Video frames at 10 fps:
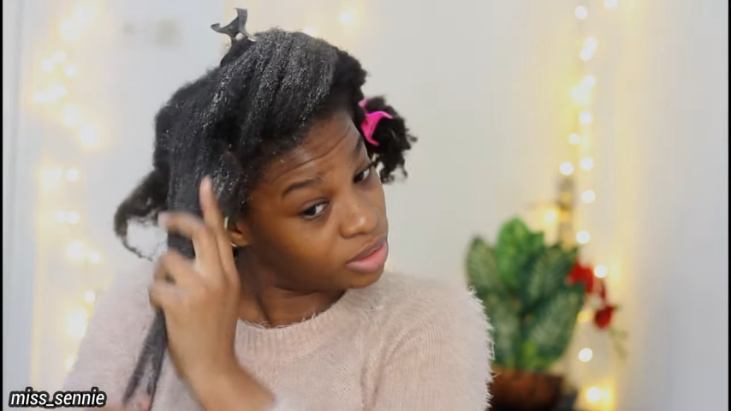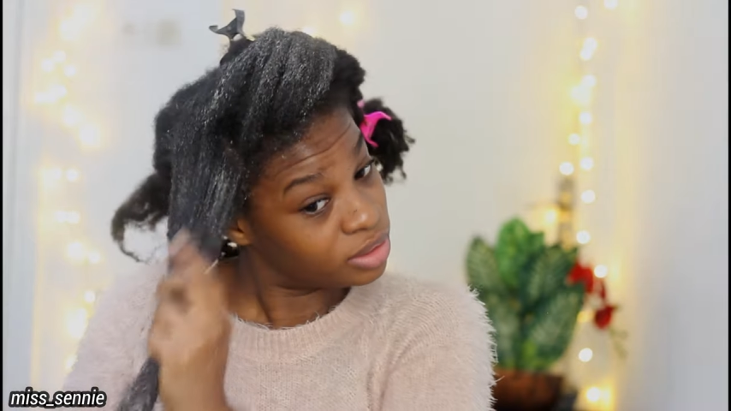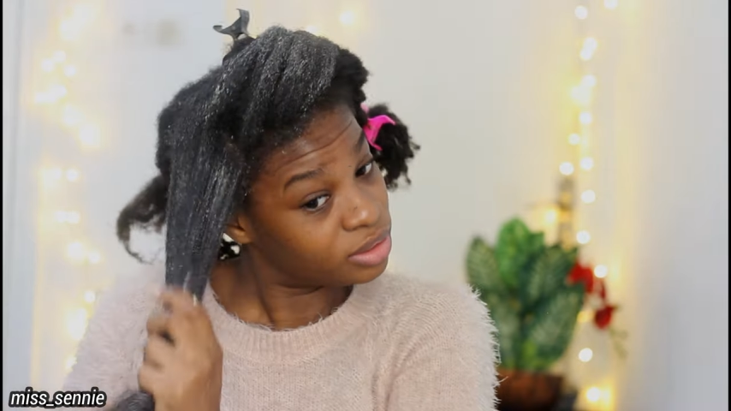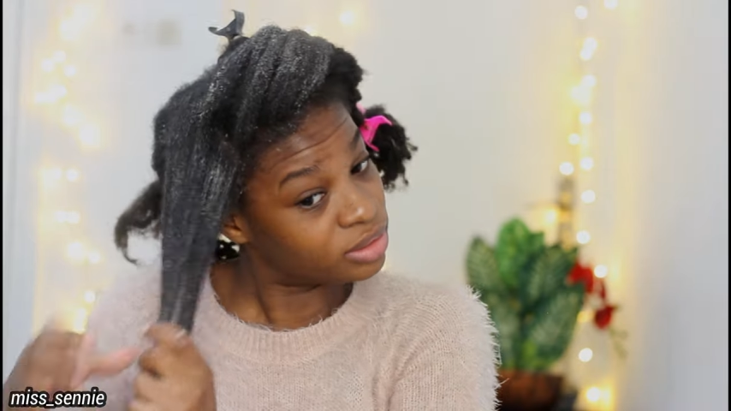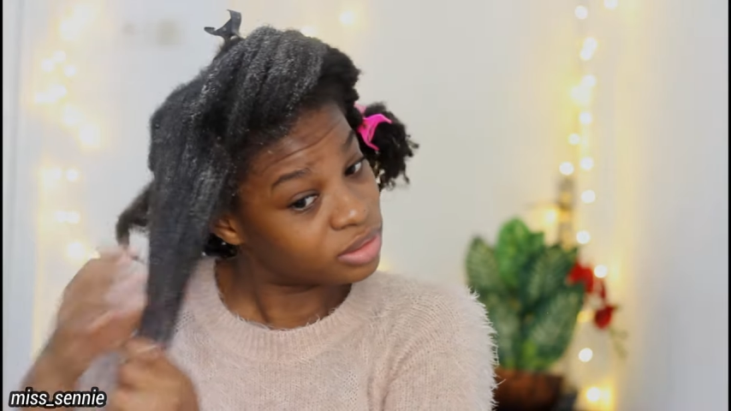
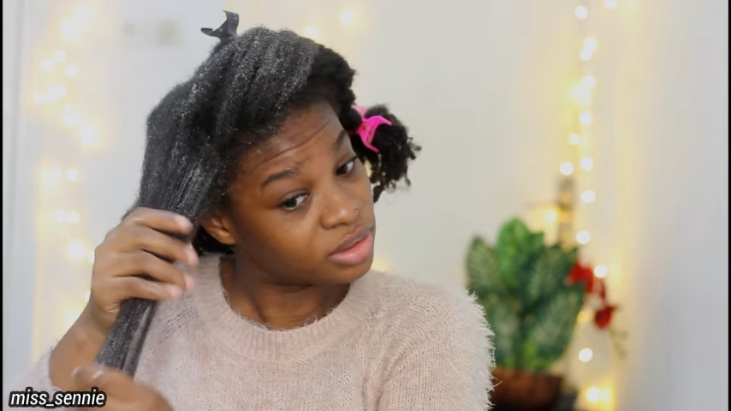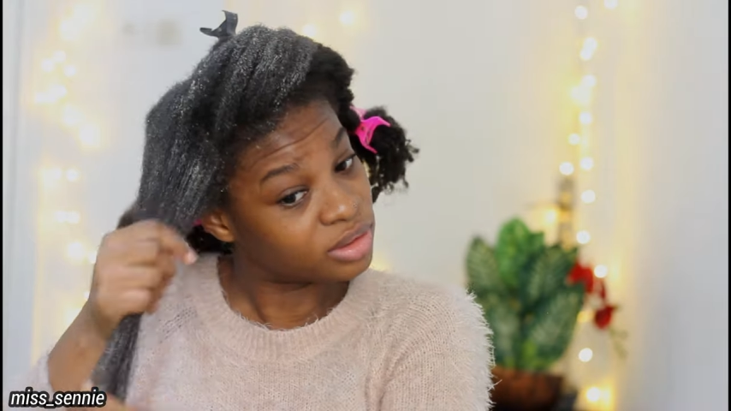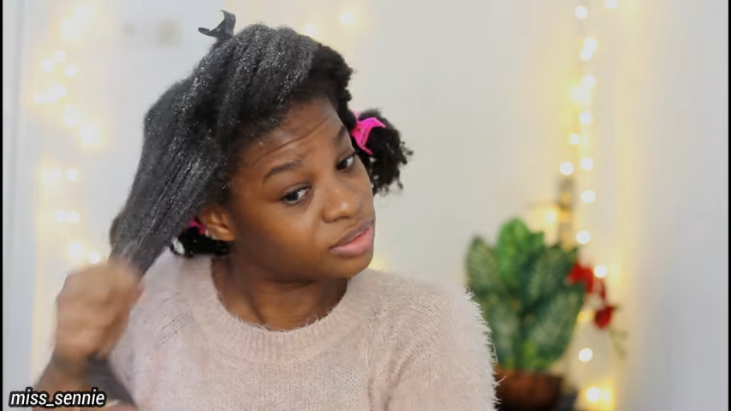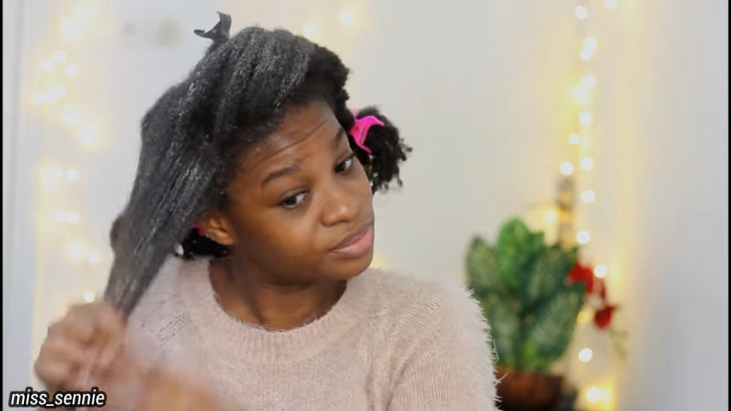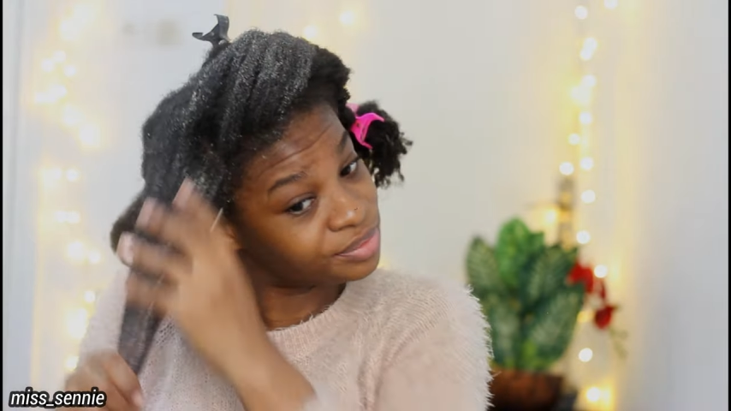
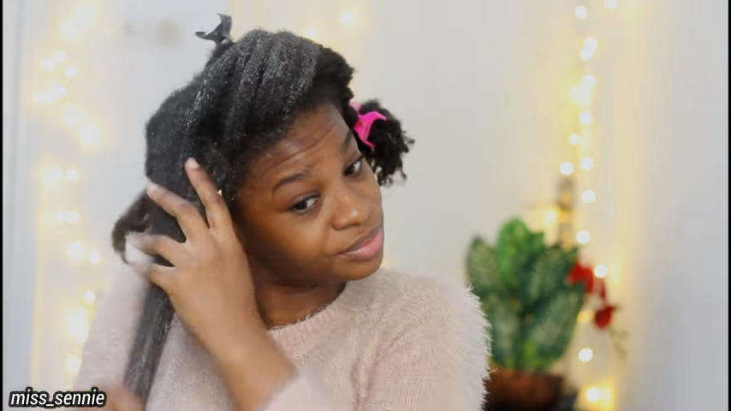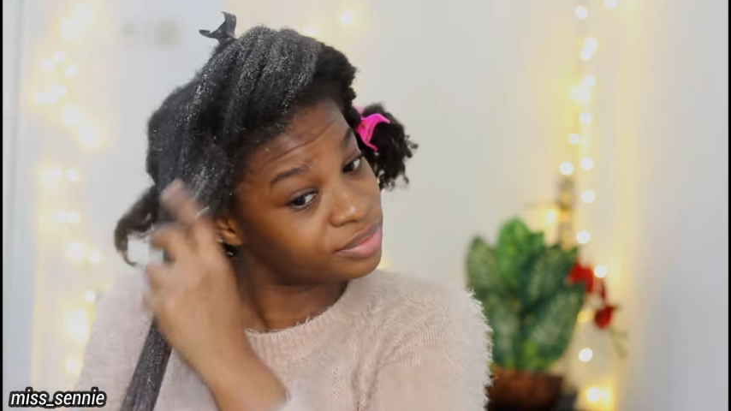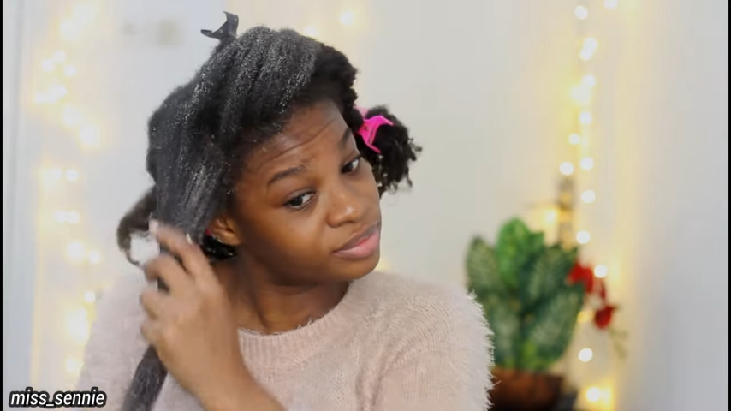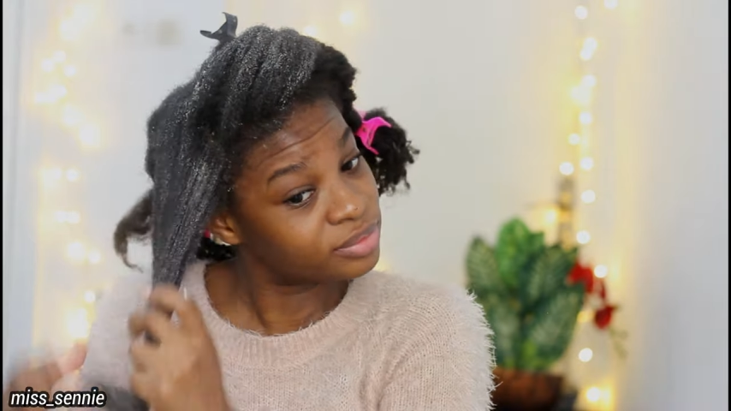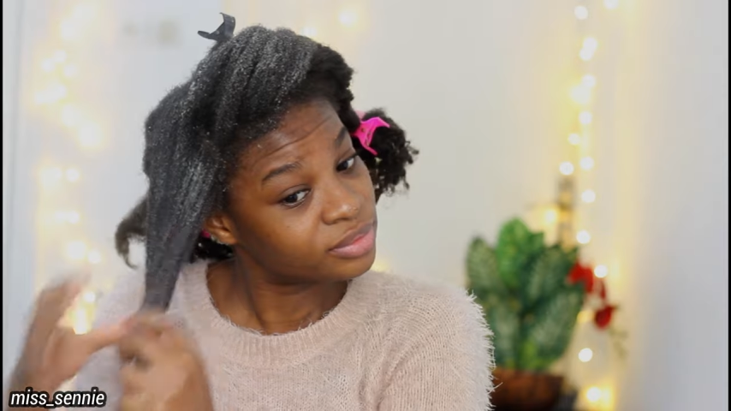so
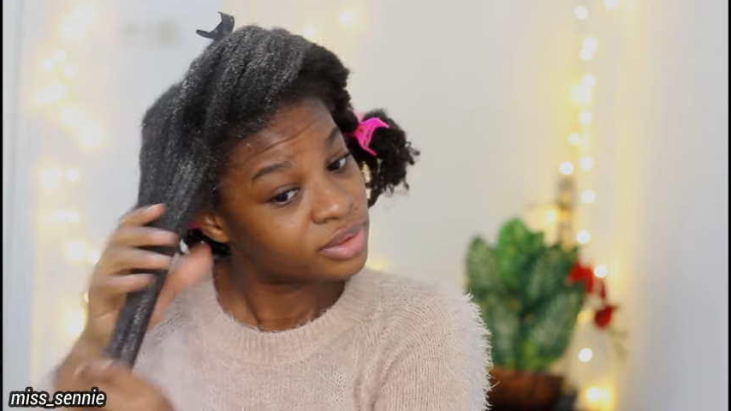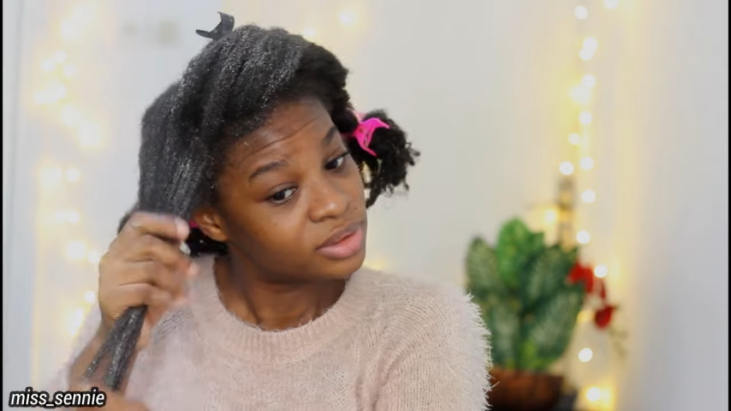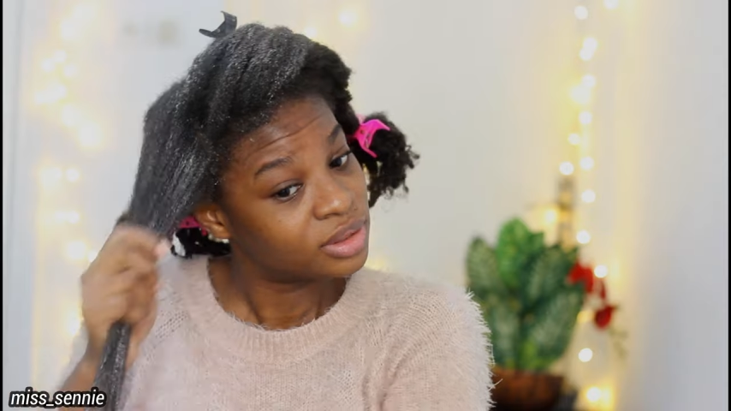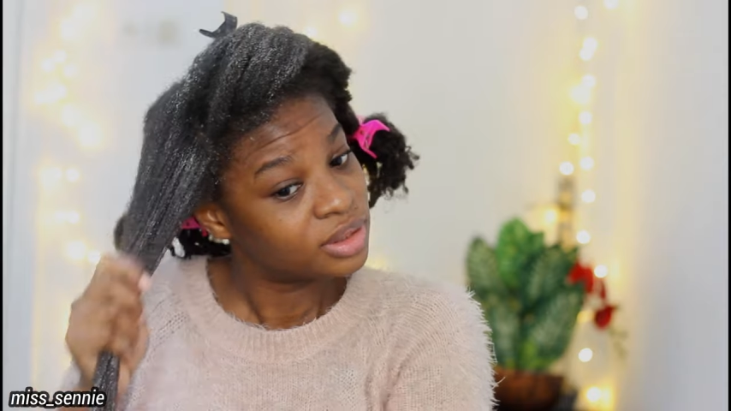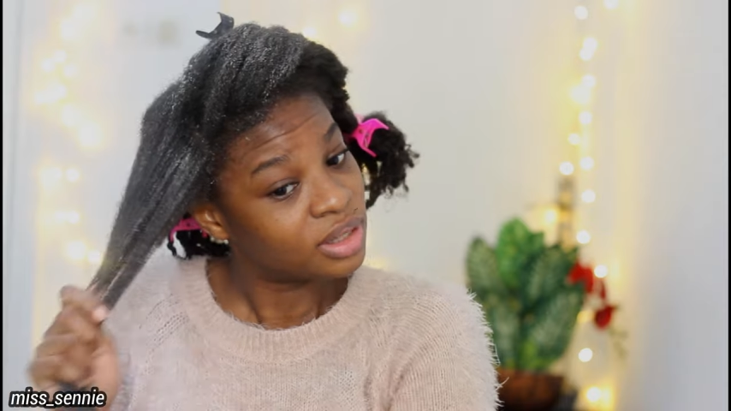
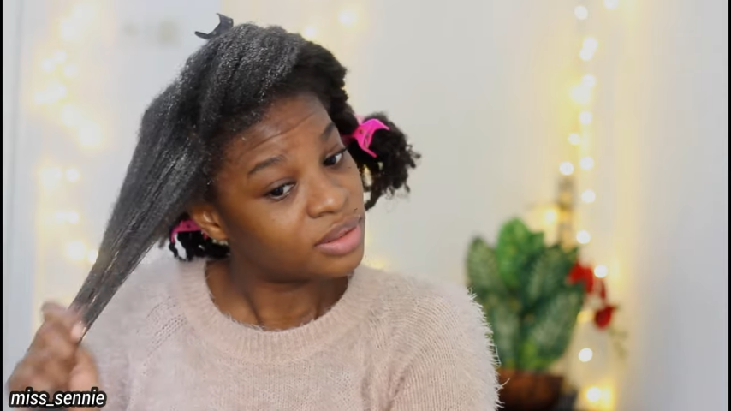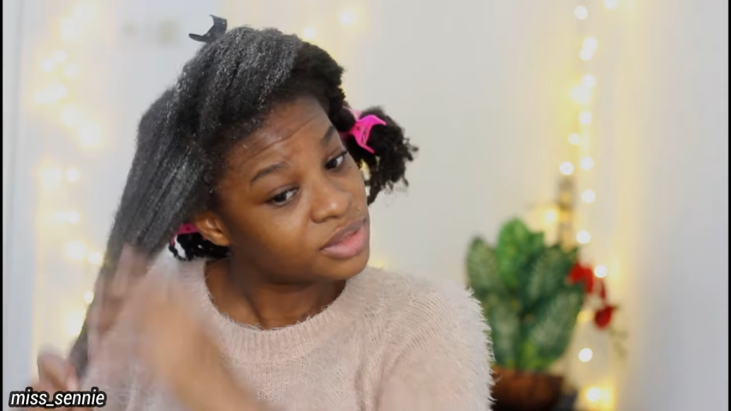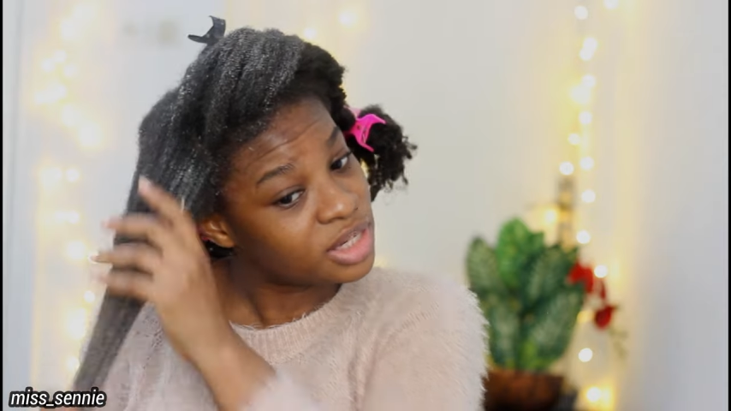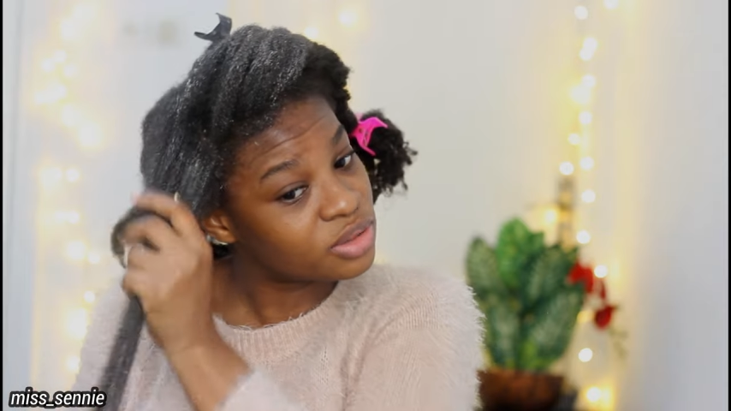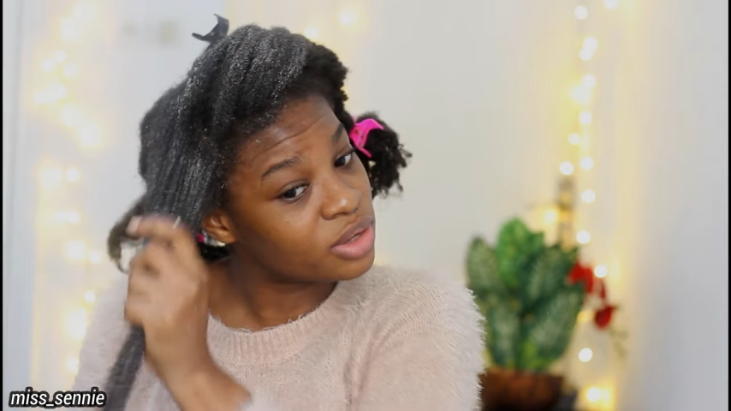
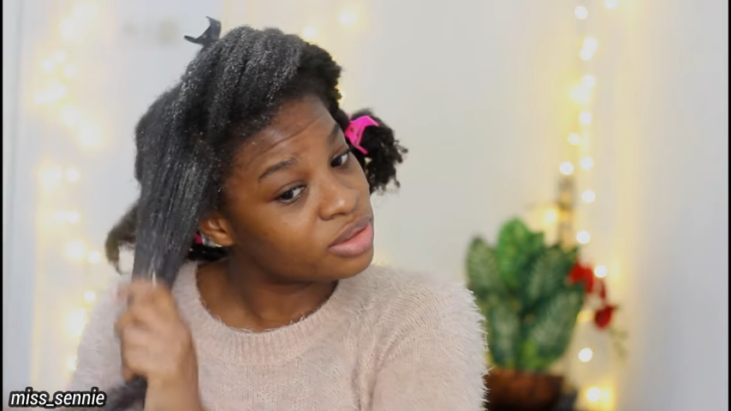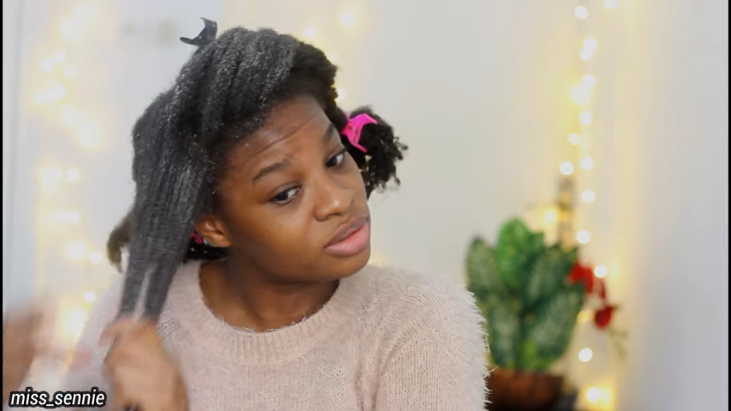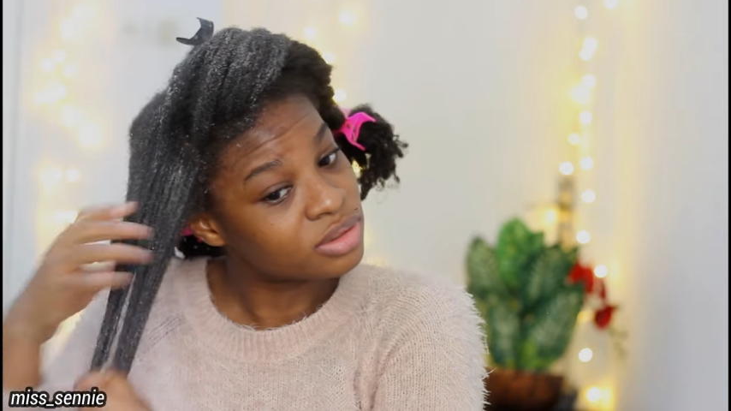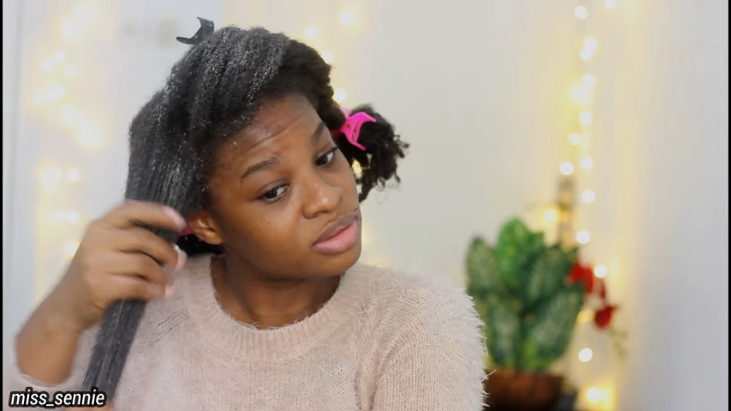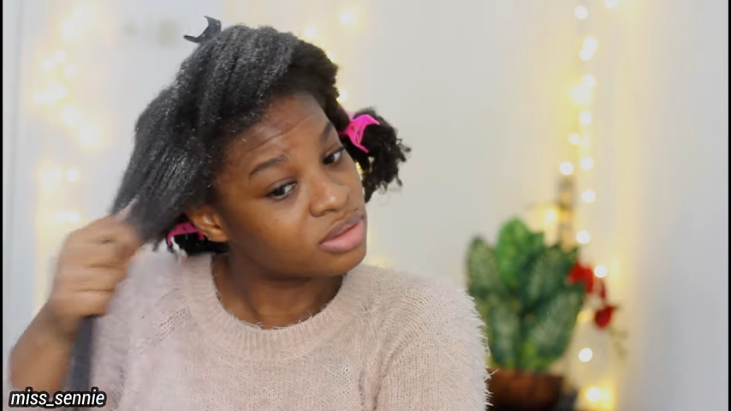I'm just going
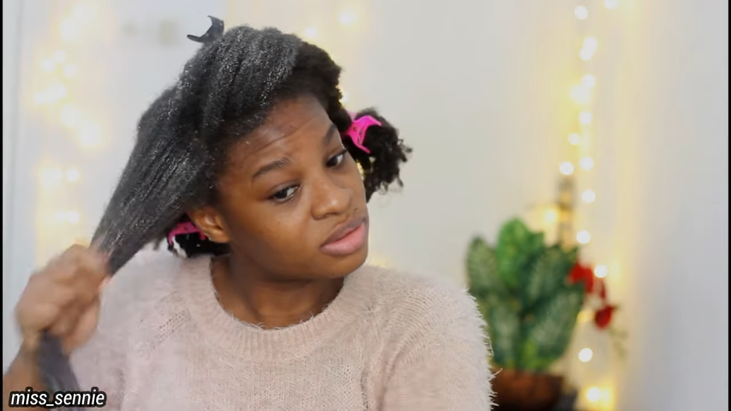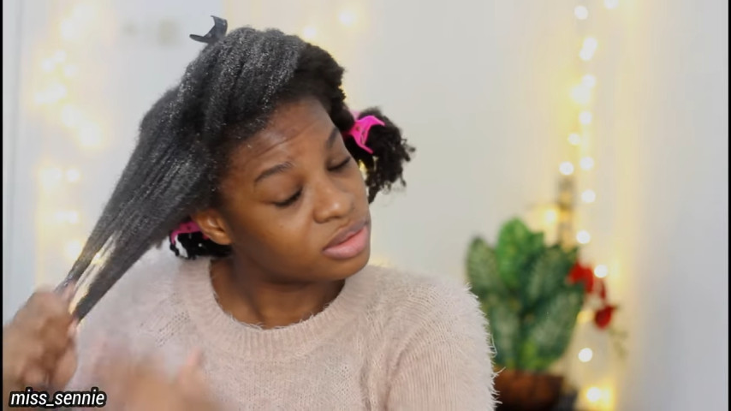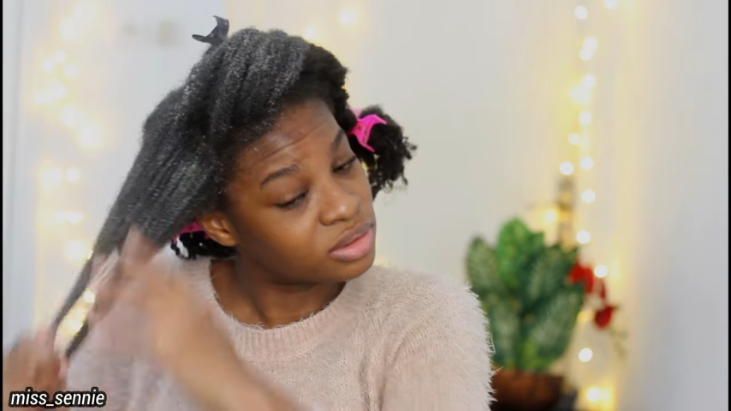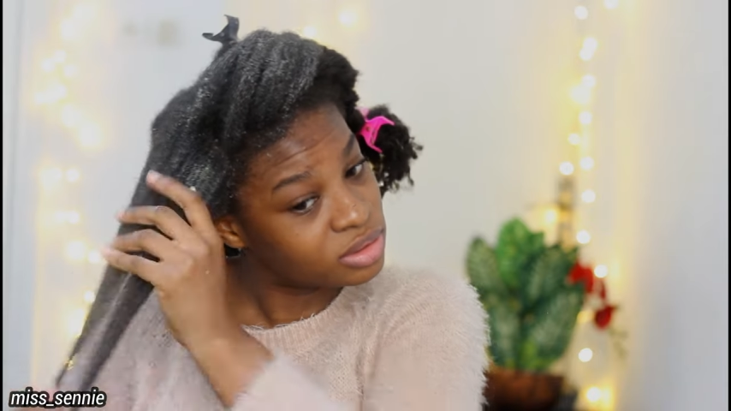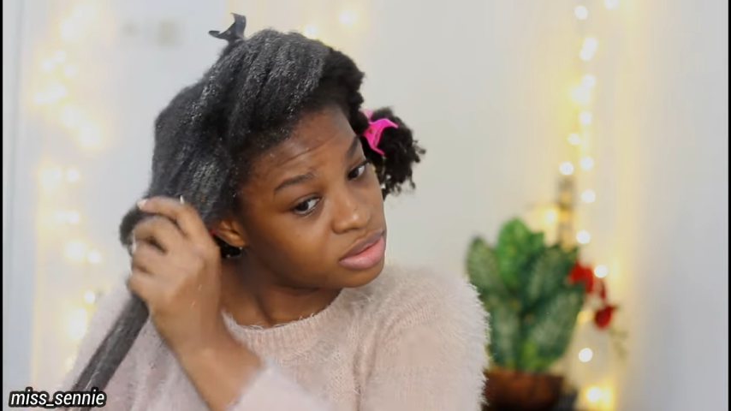to